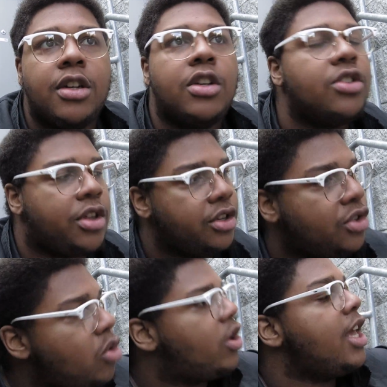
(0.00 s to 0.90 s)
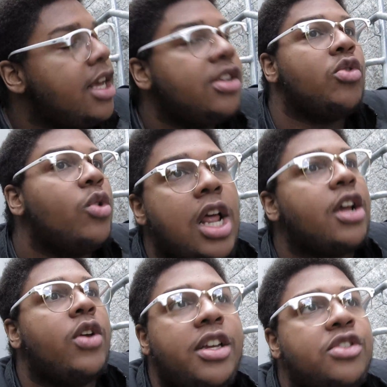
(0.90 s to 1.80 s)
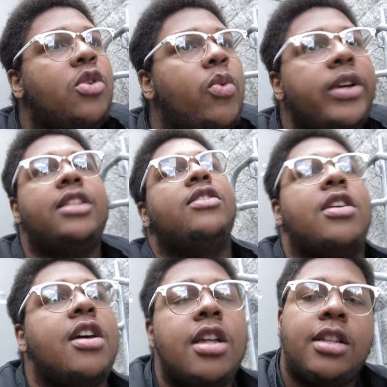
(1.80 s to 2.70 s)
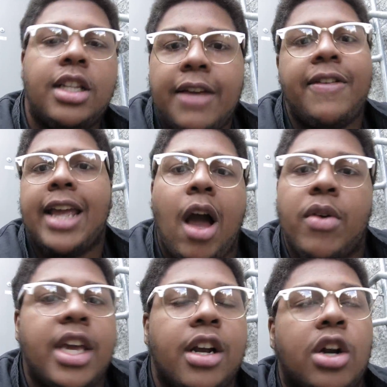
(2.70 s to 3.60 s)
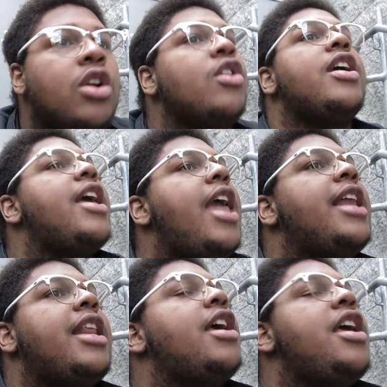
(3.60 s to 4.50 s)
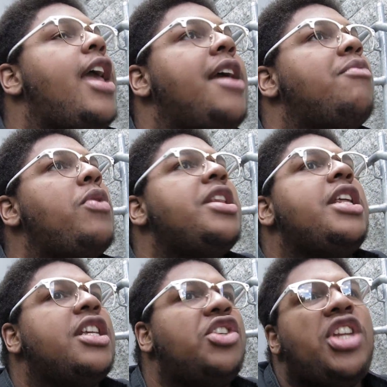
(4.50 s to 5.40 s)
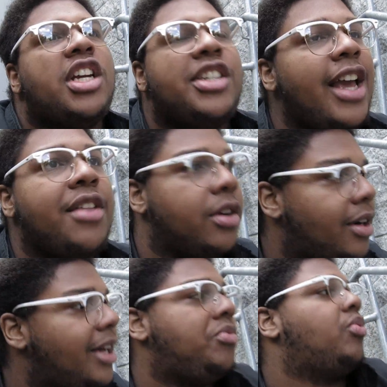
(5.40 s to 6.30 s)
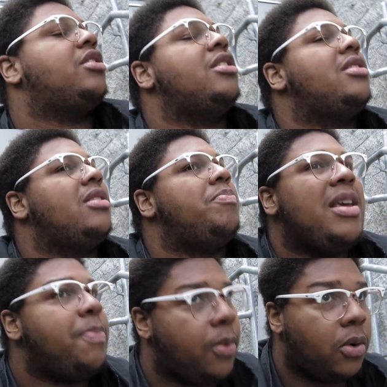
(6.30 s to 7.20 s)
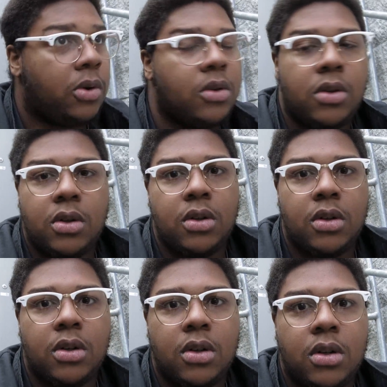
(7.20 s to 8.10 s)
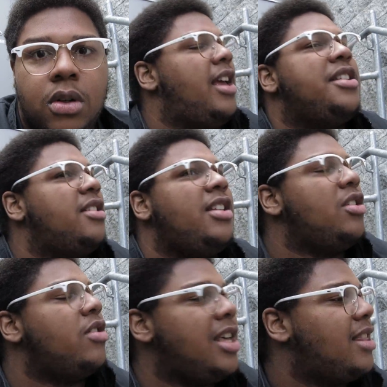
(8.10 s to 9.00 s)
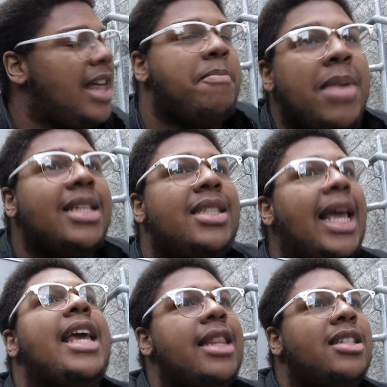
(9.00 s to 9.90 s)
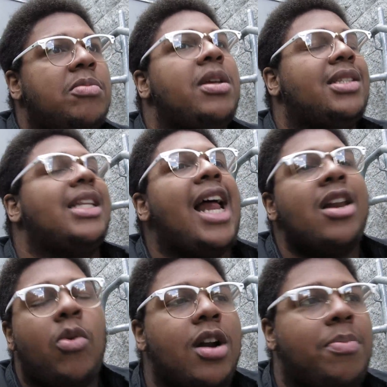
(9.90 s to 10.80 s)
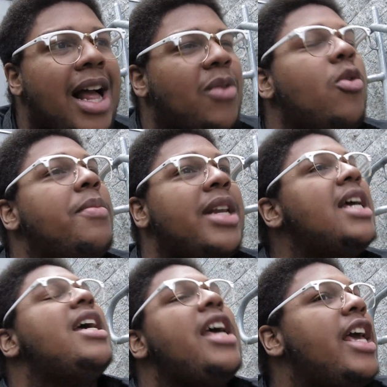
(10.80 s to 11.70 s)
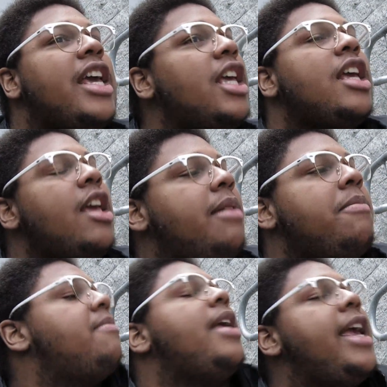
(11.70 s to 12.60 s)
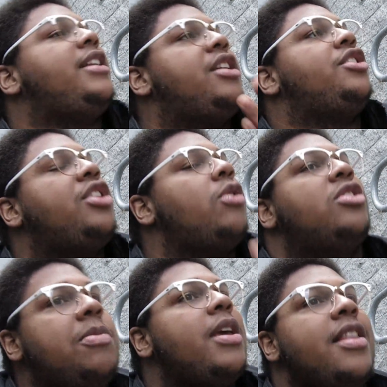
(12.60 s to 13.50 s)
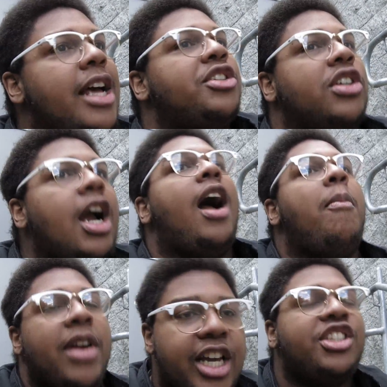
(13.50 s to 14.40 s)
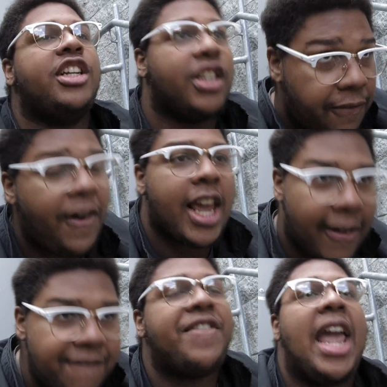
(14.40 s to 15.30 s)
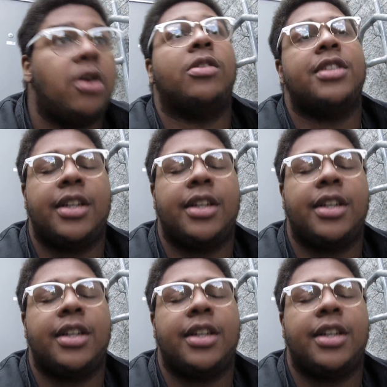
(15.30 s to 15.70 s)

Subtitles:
So there's no kings and queens living out here, and we need to stick together. We're just people. And to sit there and think that me saying this means that I don't want a black woman, it shows to me that your comprehension is fucking failed.